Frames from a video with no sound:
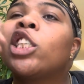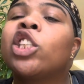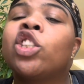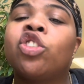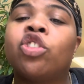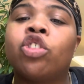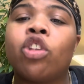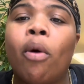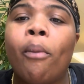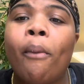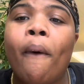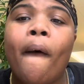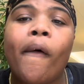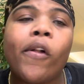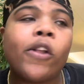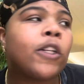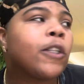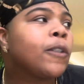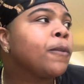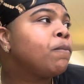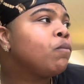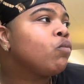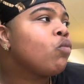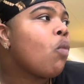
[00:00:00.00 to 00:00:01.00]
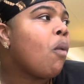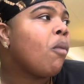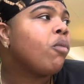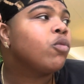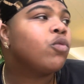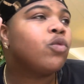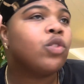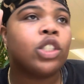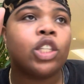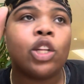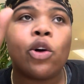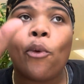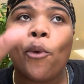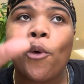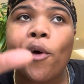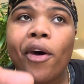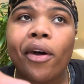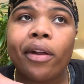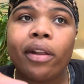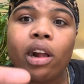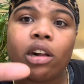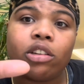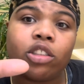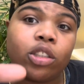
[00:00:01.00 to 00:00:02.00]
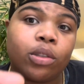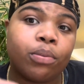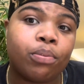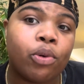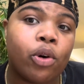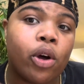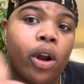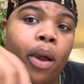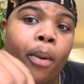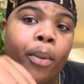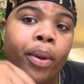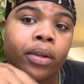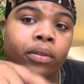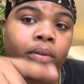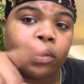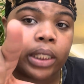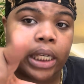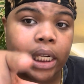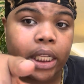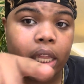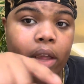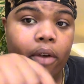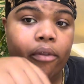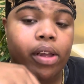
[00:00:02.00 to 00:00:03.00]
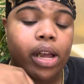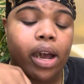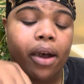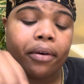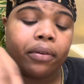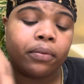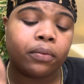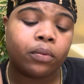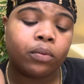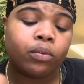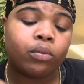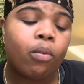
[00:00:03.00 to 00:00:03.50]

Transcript: so much. For the one that supported me, I love y'all.